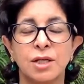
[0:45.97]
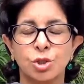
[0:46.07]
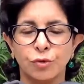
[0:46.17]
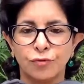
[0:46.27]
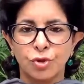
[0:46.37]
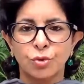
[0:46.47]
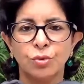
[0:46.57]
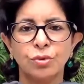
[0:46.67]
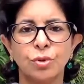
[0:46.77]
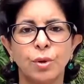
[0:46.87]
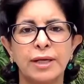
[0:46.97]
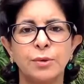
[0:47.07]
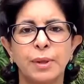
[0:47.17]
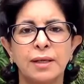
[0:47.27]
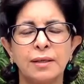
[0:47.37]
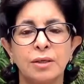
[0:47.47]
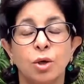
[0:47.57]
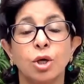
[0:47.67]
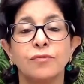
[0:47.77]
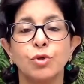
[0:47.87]
So if you know anyone
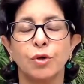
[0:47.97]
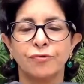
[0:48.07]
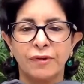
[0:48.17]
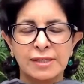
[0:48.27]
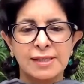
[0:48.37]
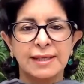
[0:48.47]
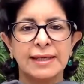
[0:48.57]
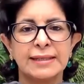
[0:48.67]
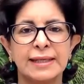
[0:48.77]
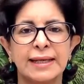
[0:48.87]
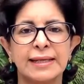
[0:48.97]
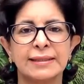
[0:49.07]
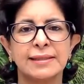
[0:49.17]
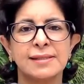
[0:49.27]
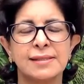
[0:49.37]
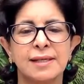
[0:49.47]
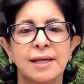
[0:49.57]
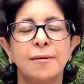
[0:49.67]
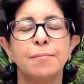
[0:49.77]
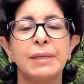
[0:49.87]
or if you are facing anything like this,
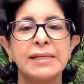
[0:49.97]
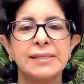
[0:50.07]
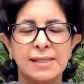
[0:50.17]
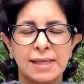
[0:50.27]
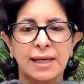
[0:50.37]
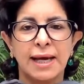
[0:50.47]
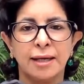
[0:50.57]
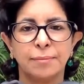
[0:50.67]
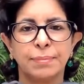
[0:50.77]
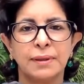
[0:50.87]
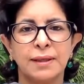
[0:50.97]
please seek help.